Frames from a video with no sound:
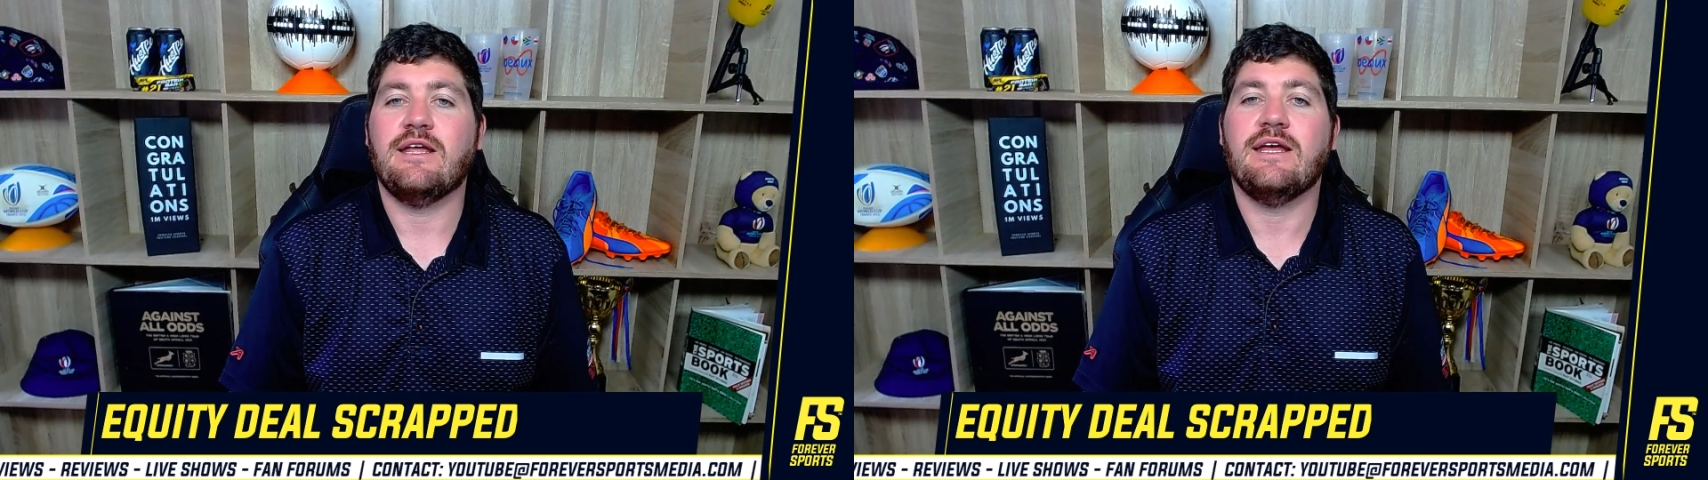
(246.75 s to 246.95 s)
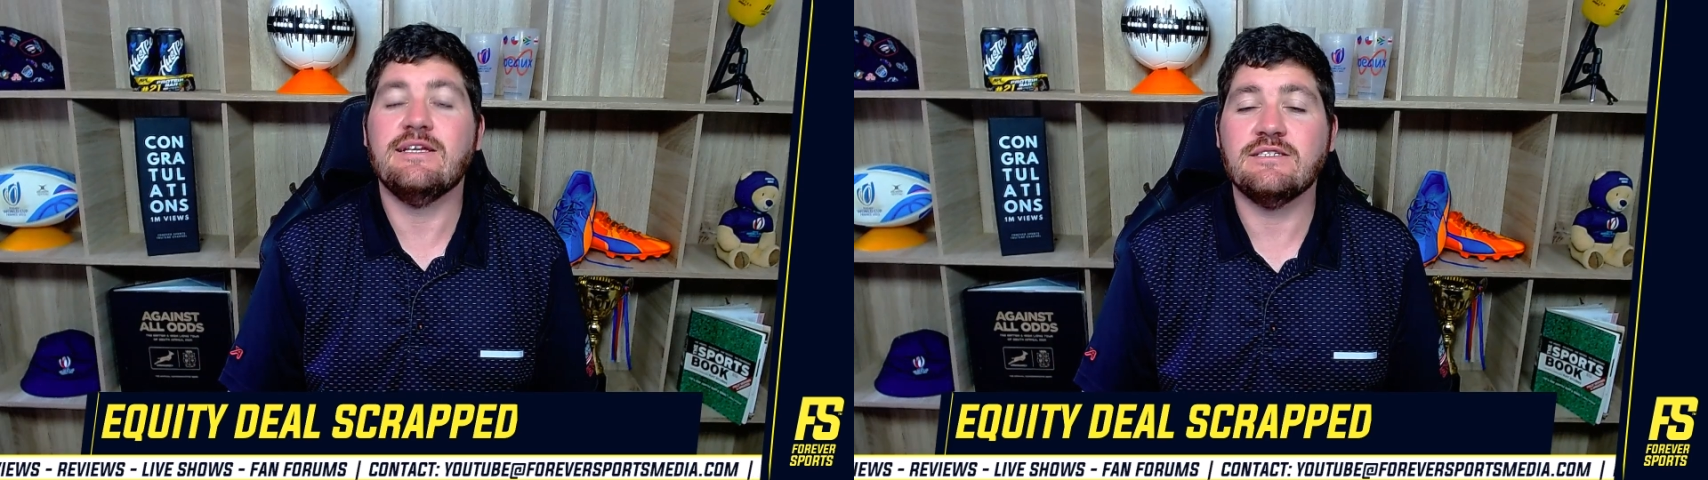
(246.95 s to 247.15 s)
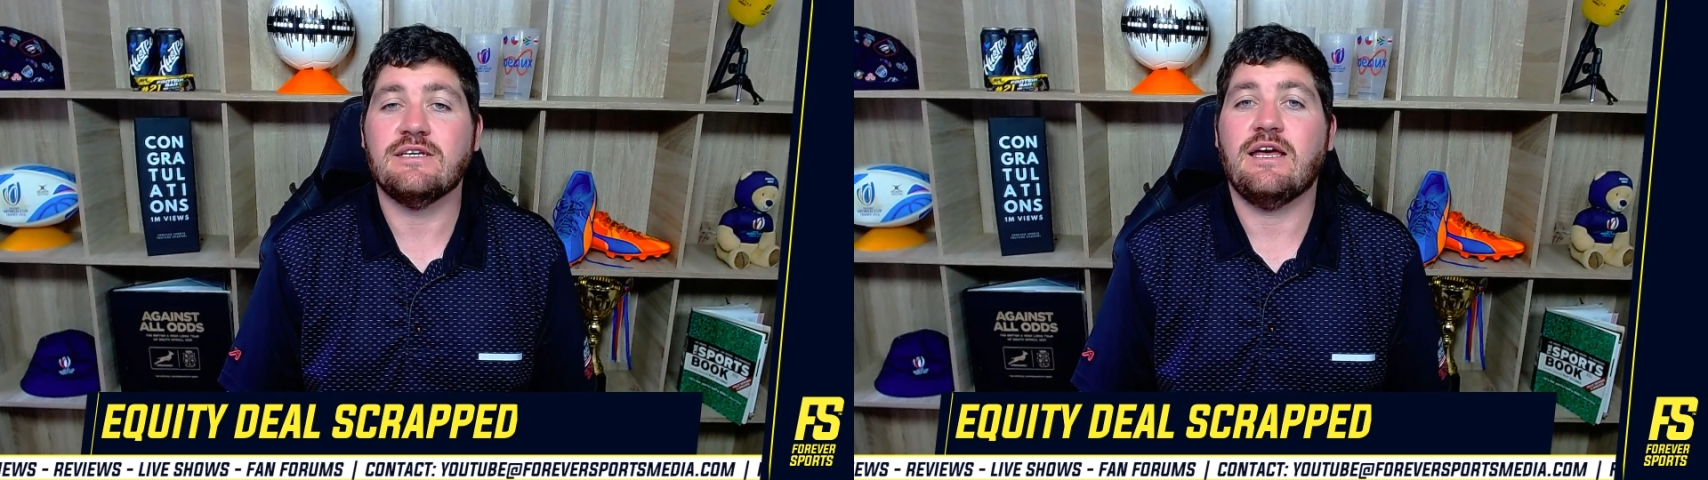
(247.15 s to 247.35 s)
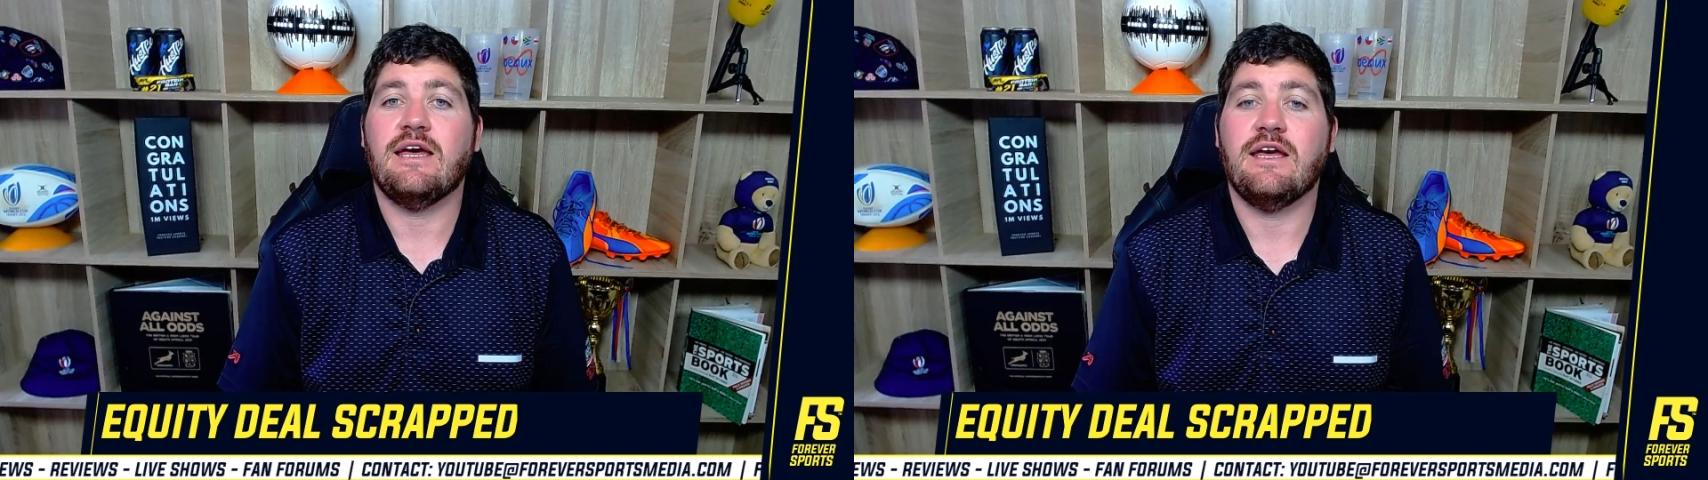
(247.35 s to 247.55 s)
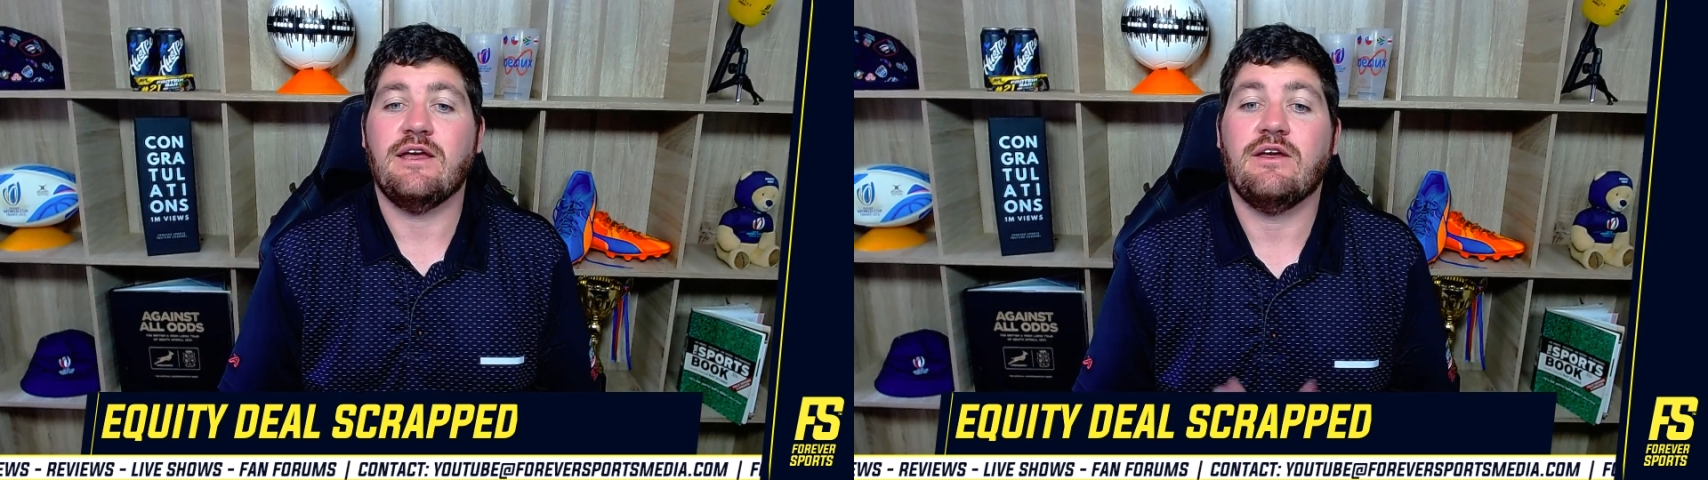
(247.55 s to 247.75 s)
Is it
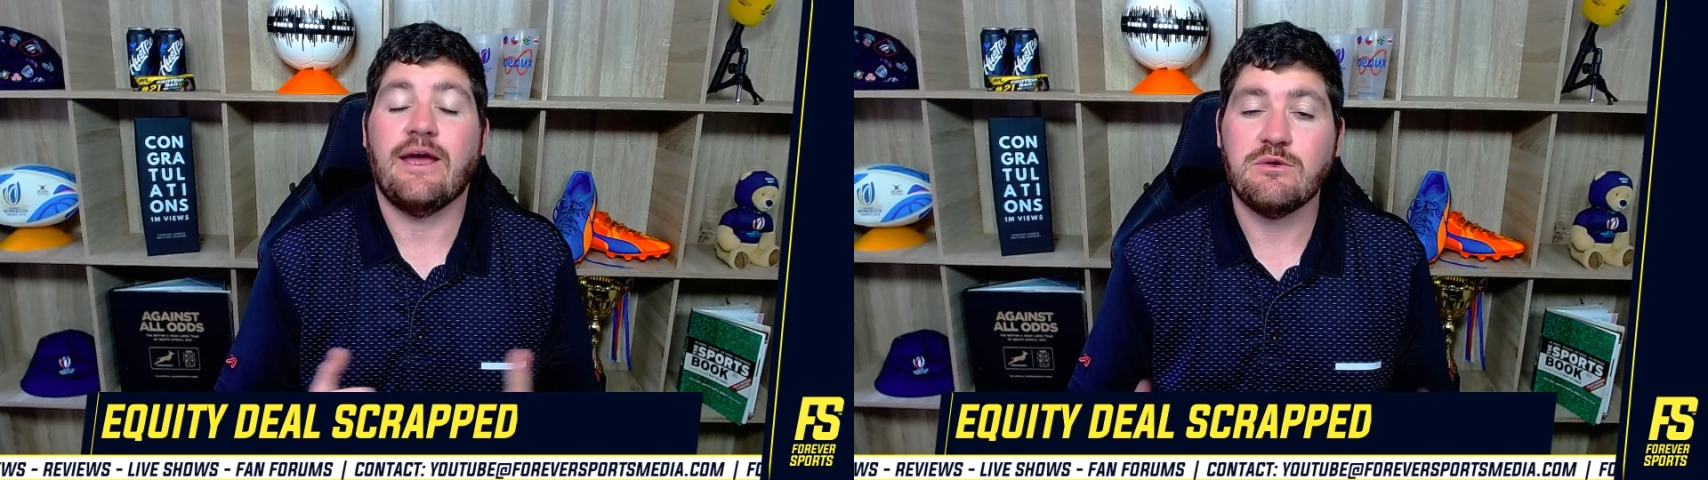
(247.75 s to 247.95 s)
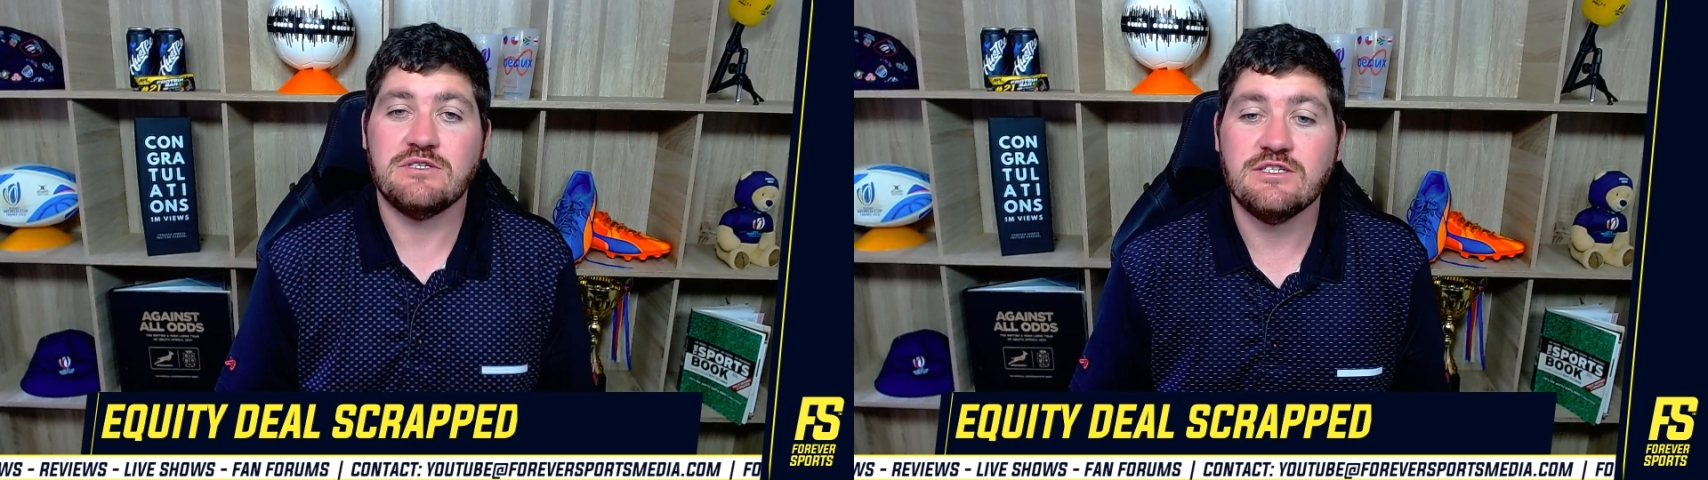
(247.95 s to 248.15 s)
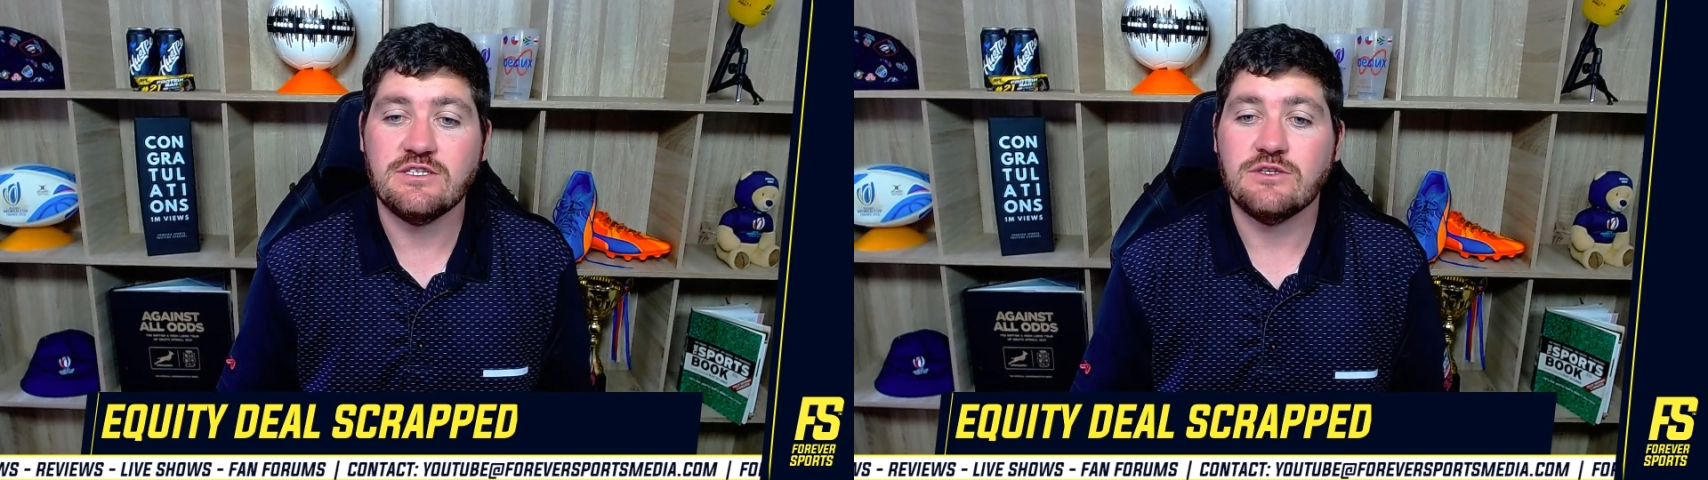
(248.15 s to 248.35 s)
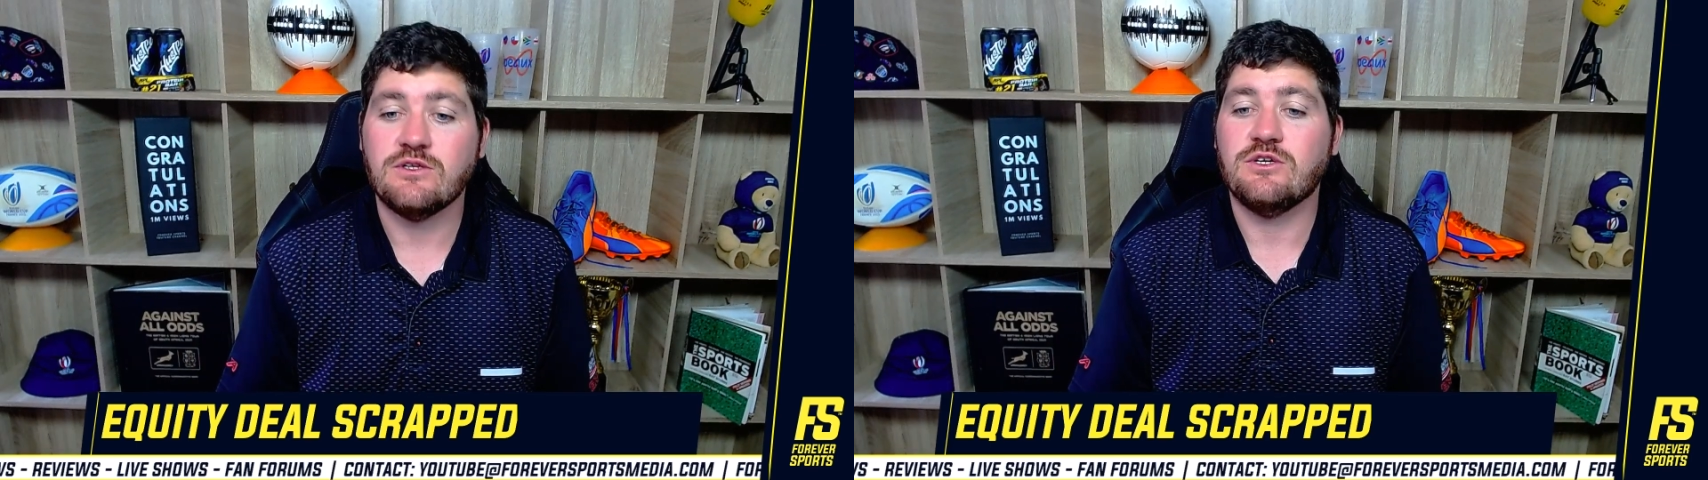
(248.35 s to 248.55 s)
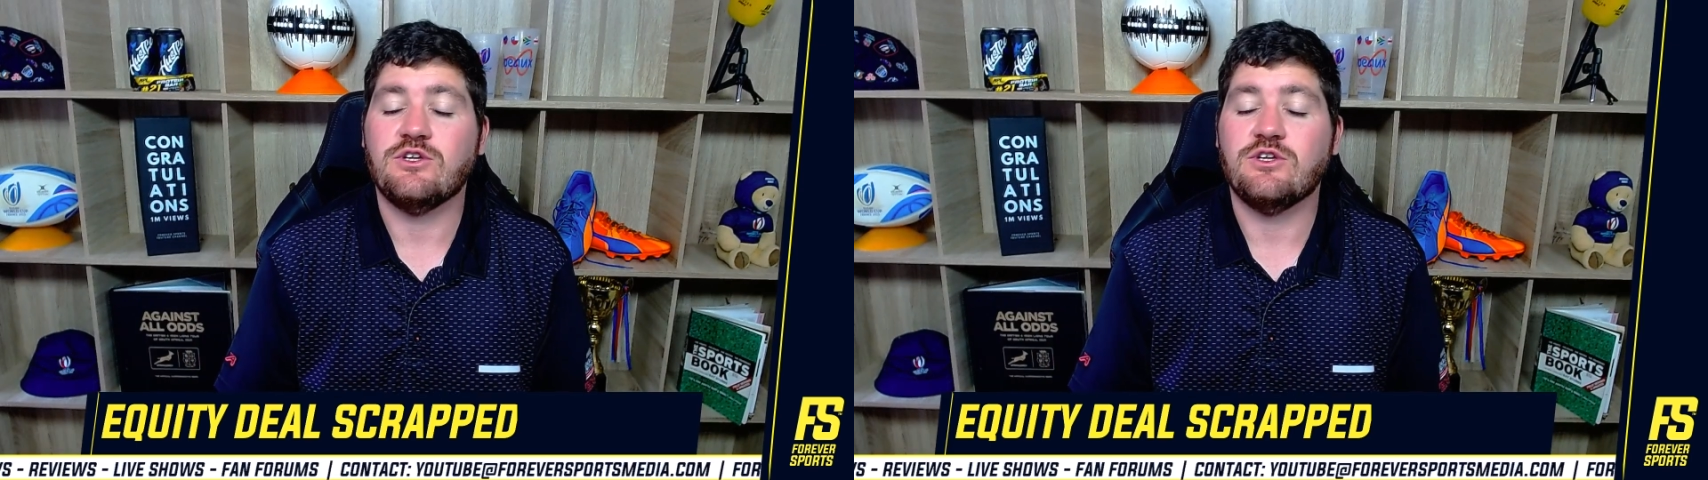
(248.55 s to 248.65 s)
a equity deal?